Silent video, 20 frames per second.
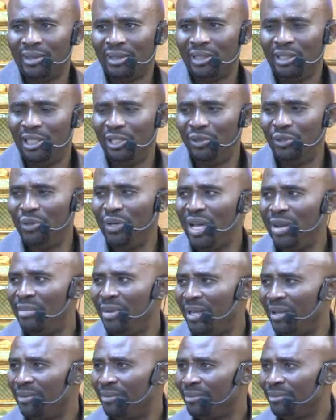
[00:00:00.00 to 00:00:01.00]
Did you hear me?
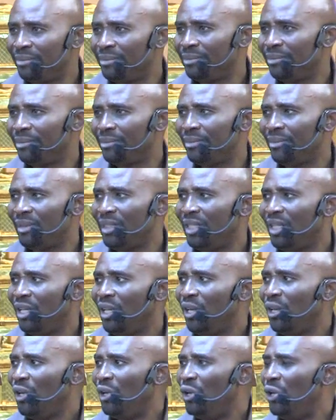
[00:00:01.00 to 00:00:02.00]

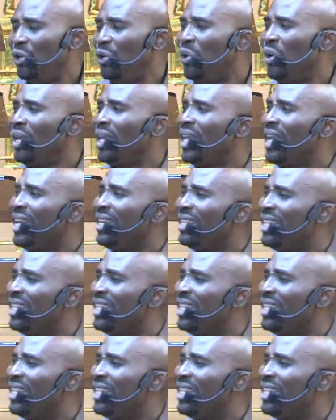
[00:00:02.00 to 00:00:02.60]
You don't get